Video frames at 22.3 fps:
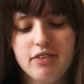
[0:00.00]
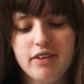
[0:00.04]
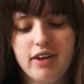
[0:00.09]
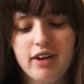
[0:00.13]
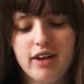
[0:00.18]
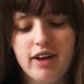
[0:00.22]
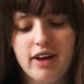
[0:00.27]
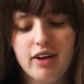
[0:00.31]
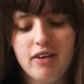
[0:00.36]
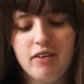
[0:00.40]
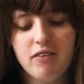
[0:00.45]

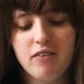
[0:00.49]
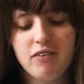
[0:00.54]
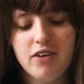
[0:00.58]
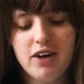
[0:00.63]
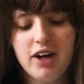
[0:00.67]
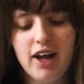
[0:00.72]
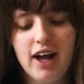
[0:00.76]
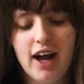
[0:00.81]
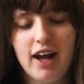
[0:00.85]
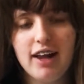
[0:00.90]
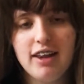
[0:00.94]
they're like all
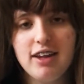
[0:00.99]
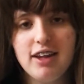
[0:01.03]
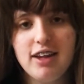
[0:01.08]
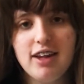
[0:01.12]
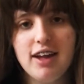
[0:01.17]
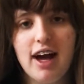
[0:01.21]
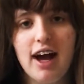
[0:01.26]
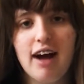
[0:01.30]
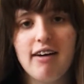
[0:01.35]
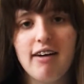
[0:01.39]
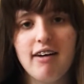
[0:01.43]
really handy
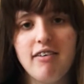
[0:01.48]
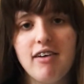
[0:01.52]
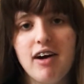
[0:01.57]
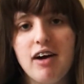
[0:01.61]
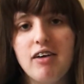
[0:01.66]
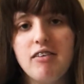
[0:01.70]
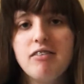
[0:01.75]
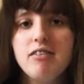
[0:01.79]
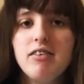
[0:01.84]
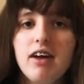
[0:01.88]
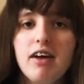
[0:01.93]
to carry
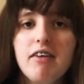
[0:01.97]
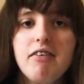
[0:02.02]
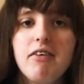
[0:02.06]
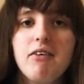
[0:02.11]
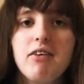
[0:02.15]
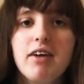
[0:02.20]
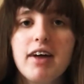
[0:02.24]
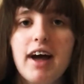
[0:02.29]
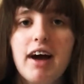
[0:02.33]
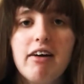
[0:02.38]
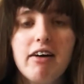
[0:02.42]
around if you
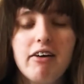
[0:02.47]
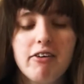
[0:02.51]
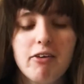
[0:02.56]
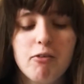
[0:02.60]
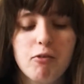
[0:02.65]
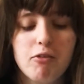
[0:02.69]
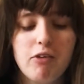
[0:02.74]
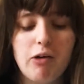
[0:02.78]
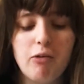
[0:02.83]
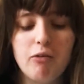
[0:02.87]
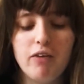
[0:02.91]
want to carry
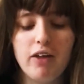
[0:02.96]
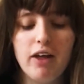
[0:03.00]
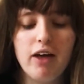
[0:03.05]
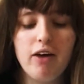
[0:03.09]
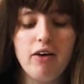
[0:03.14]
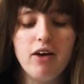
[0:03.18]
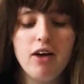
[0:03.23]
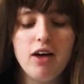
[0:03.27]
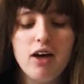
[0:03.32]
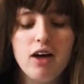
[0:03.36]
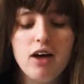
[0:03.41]
them around with
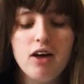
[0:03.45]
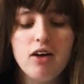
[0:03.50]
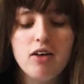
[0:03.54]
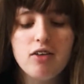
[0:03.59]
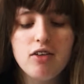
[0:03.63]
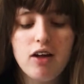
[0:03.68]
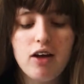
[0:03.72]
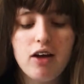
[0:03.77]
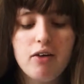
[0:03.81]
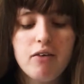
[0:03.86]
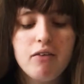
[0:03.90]
you.
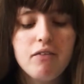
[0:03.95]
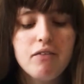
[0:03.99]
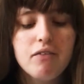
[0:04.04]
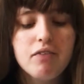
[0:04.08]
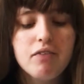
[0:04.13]
So